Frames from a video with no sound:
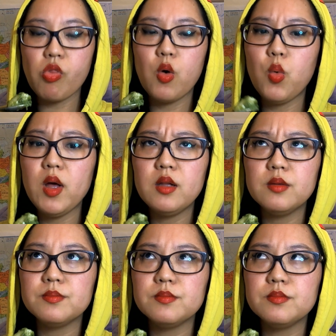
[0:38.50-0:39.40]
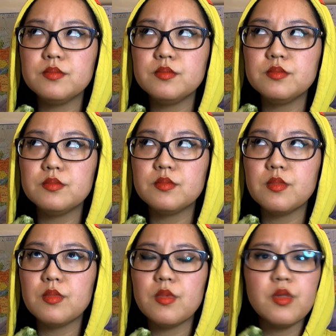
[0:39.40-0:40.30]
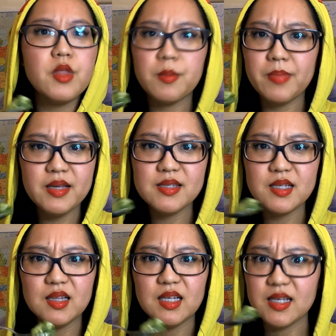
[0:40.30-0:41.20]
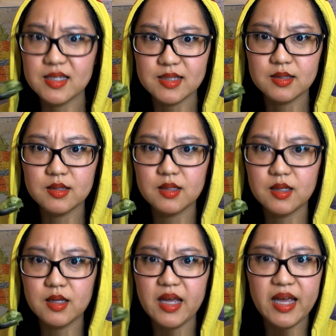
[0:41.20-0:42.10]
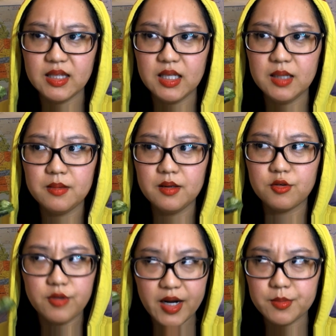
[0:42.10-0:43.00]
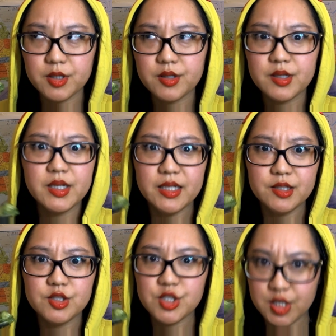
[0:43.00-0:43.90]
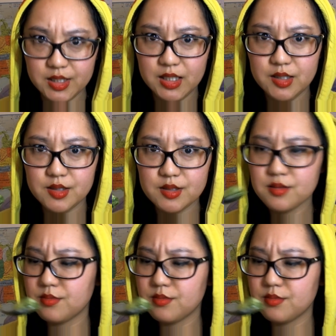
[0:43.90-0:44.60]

Well, there basically isn't any grammar in Chinese.